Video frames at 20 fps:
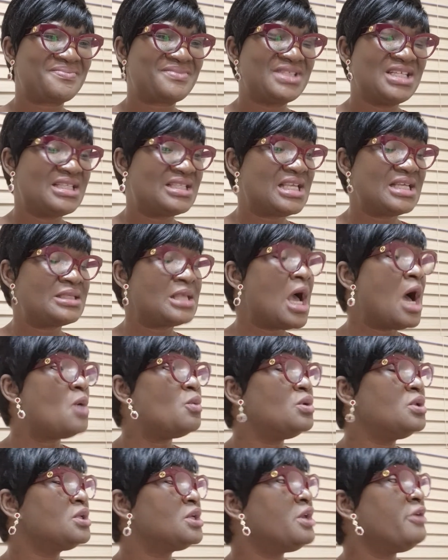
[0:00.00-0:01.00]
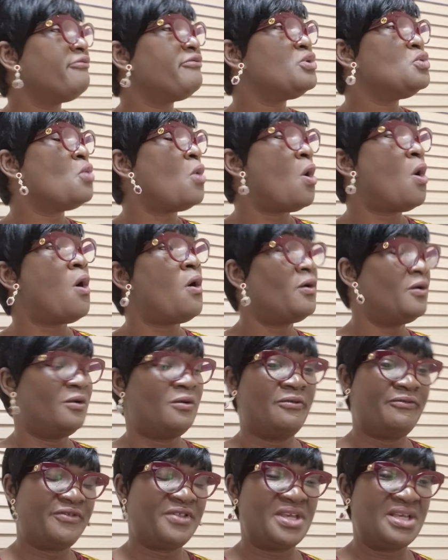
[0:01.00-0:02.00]
It says, I will give you all
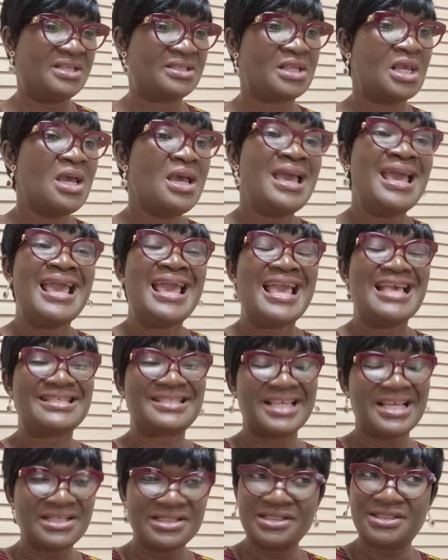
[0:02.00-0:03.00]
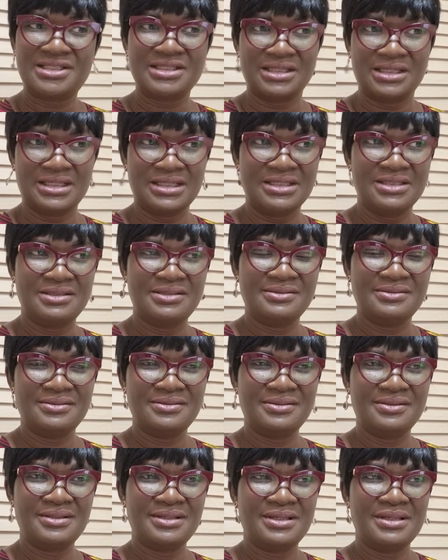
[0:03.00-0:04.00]
of this. Essentially,
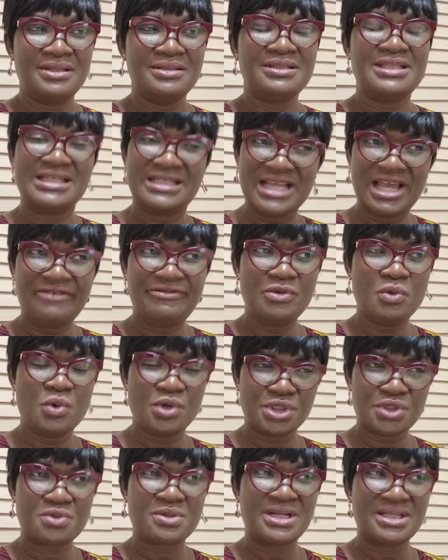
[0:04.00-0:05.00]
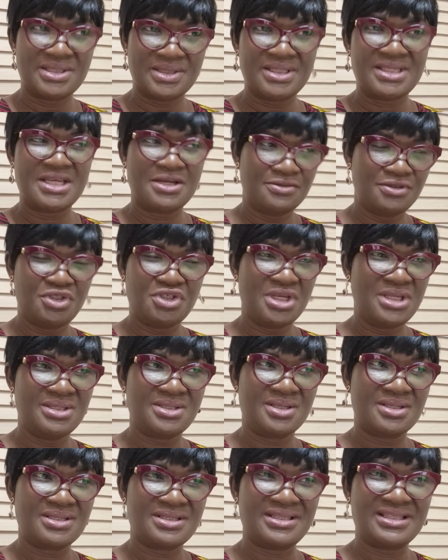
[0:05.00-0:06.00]
the devil was trying to tell
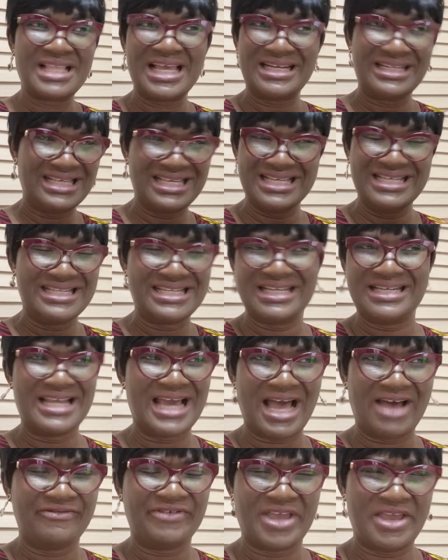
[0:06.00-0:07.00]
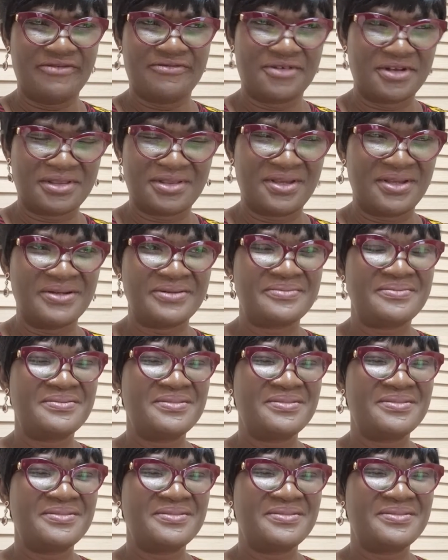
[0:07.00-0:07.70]
Jesus that he didn't have everything.